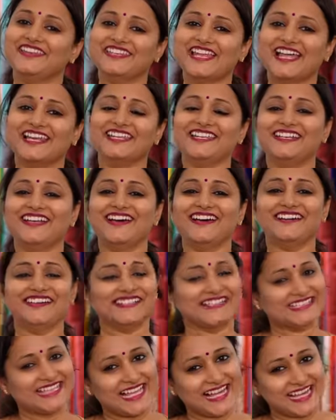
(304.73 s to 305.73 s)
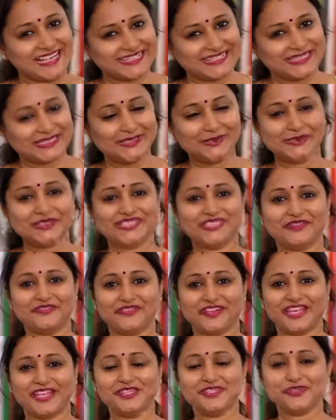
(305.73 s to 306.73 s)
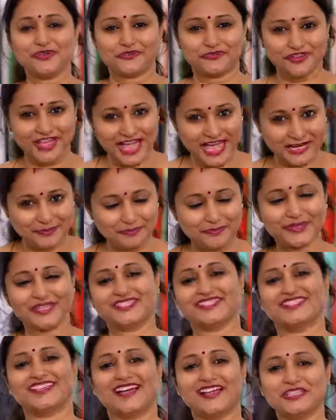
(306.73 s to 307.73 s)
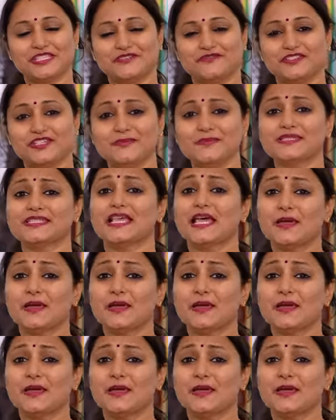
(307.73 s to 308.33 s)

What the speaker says: Nalina is our exclusive range of hand-picked Kanjivarams.